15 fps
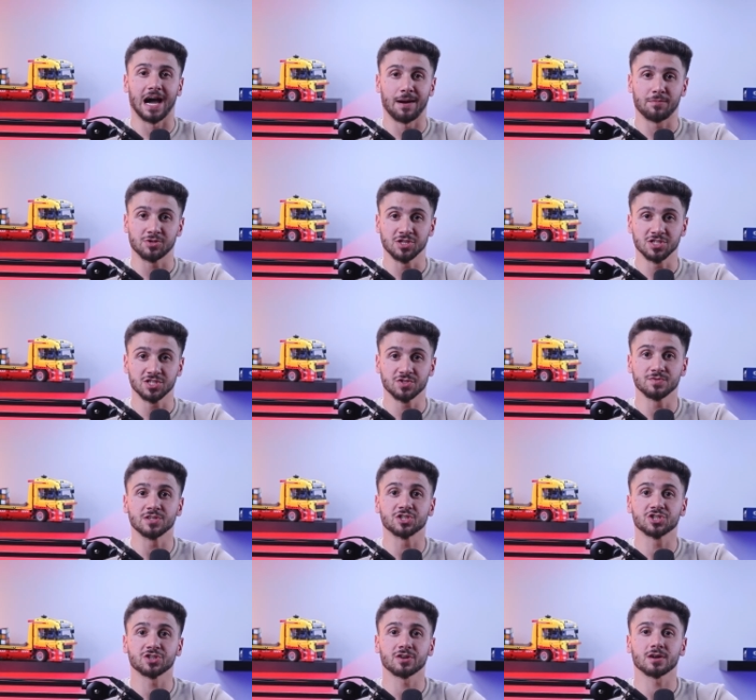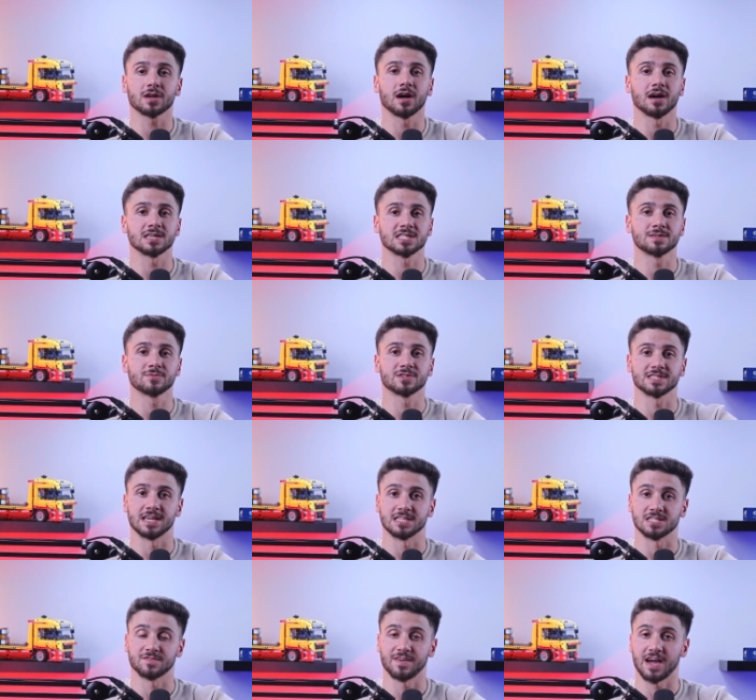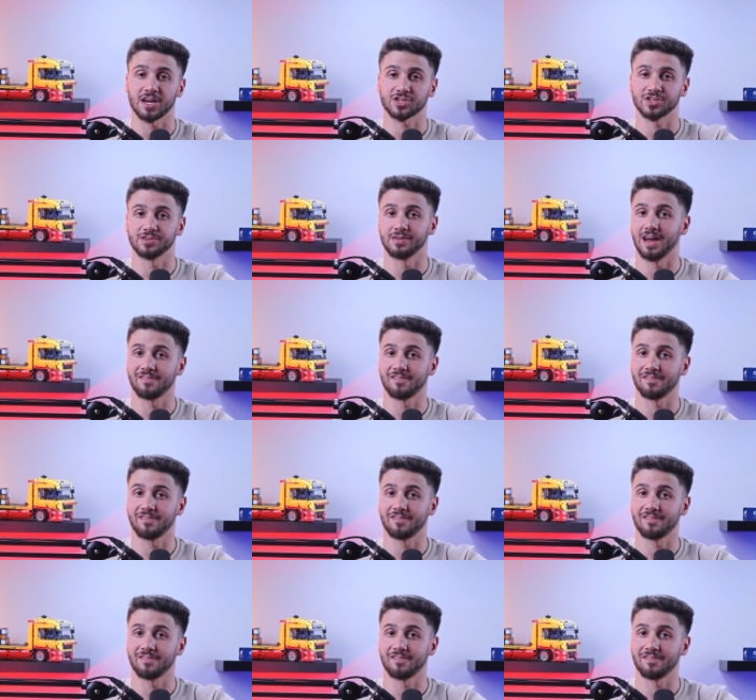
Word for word: options to ensure customer satisfaction.